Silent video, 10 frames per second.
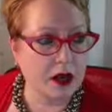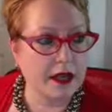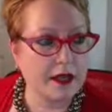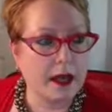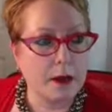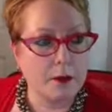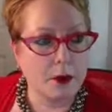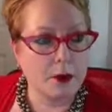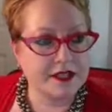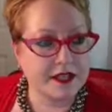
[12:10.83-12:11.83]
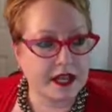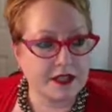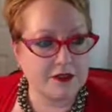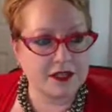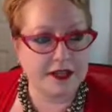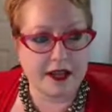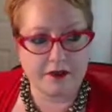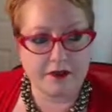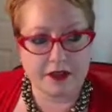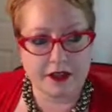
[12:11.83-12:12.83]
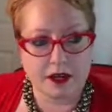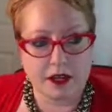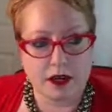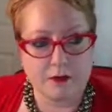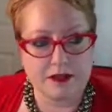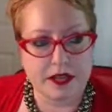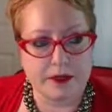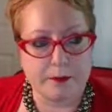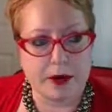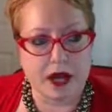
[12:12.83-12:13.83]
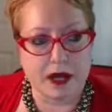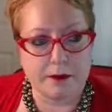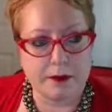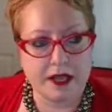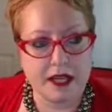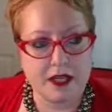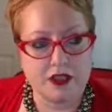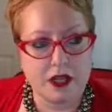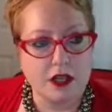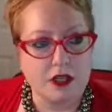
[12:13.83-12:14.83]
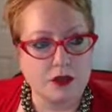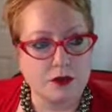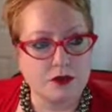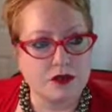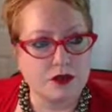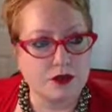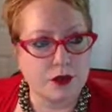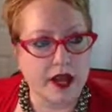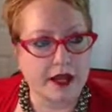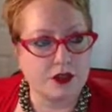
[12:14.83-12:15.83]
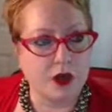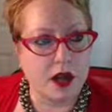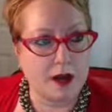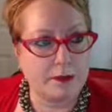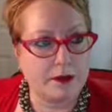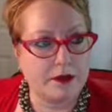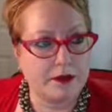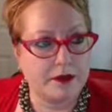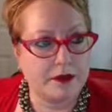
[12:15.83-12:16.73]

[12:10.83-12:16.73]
All right. But once again, you see that everything kind of comes at the bottom of the page. Use this drag and drop